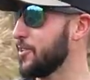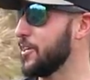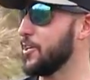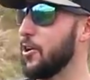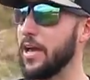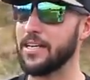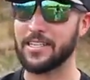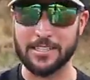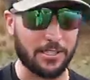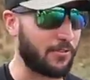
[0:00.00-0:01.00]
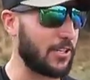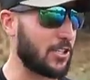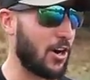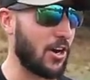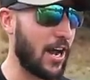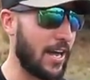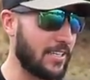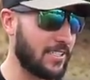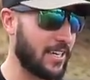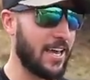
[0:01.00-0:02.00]
We're gonna go ahead and get this fish on
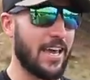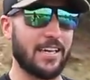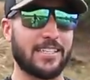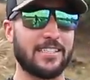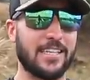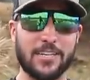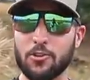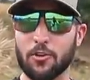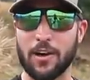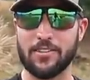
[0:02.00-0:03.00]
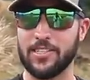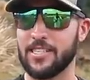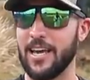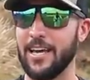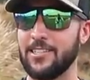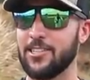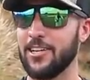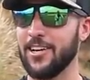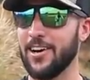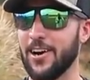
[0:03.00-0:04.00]
ice and continue around this edge.
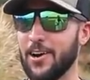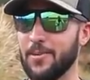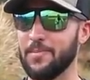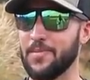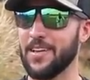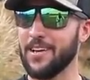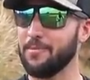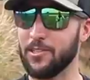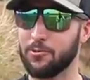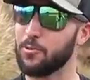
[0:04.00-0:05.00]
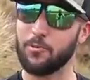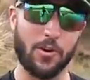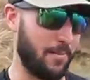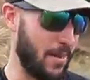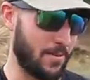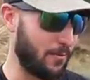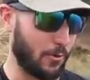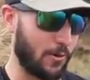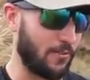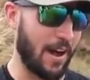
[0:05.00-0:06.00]
This is what we want, maybe
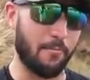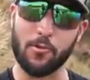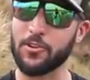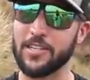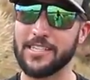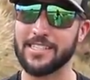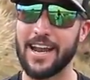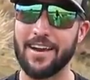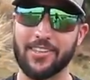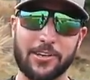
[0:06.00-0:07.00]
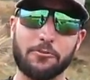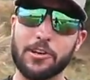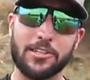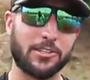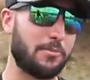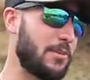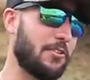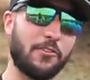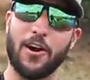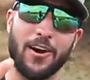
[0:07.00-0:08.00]
4 or 5 more of these and have like a really good meal
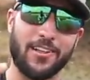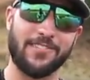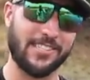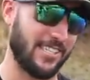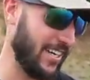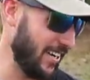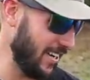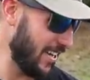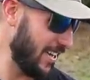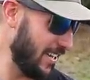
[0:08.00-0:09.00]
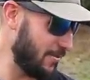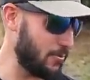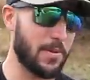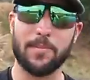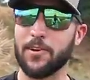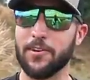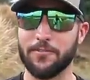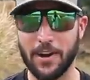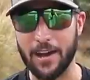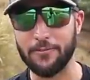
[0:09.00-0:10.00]
for all of us here. Remember,
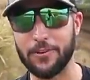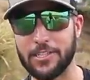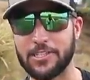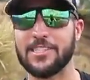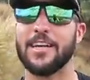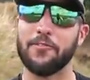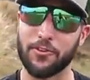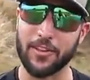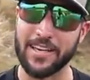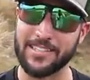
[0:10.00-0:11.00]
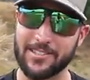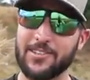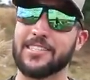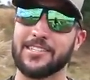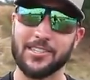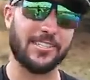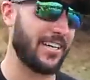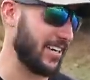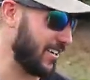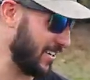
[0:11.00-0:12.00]
5 fish is 10 fillets, so that's a good dinner.